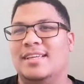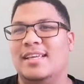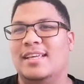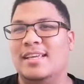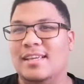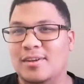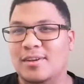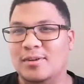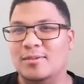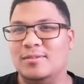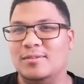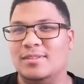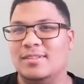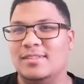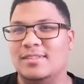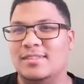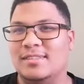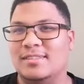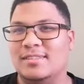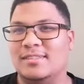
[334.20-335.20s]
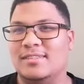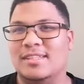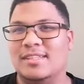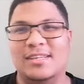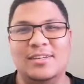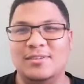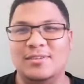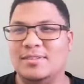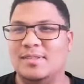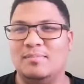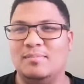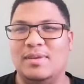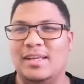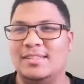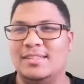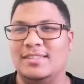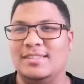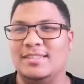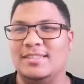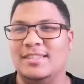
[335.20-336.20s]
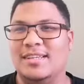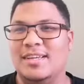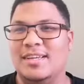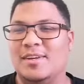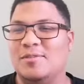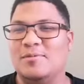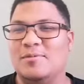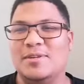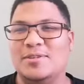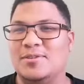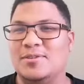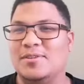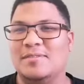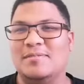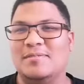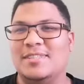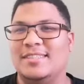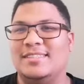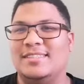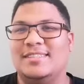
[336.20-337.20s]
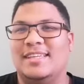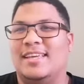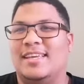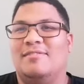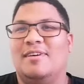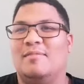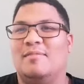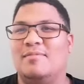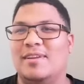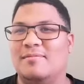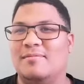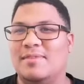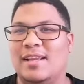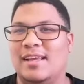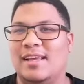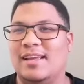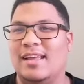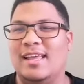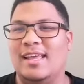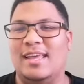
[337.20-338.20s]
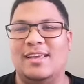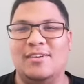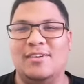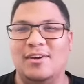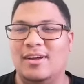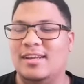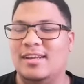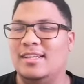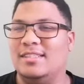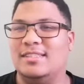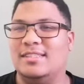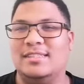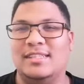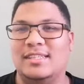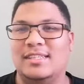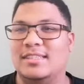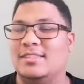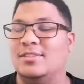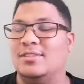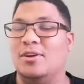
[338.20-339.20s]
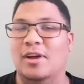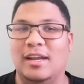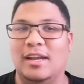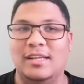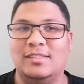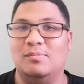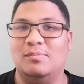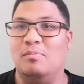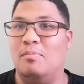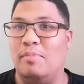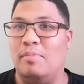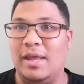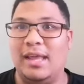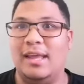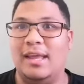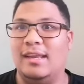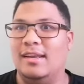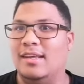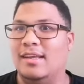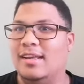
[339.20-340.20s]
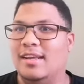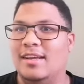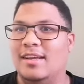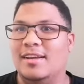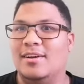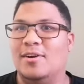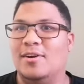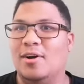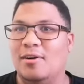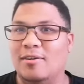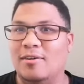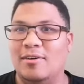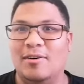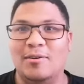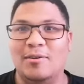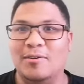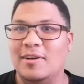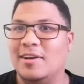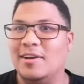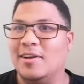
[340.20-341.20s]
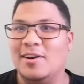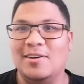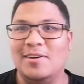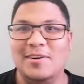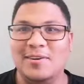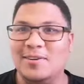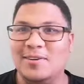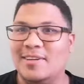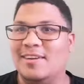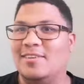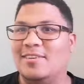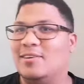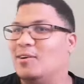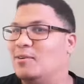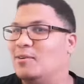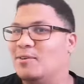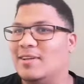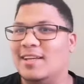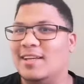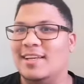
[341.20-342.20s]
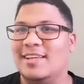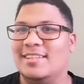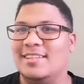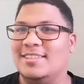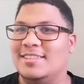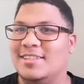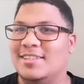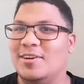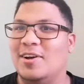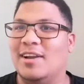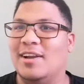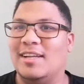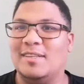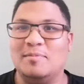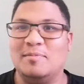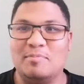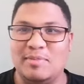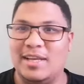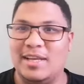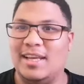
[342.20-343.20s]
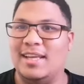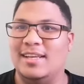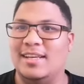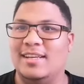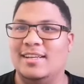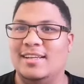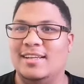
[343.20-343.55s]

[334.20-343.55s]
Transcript: He knows. He knows the plans. We shouldn't just give up and be like, hey God, this thing has got us bad. Corona, Corona, Rona, she got us bad.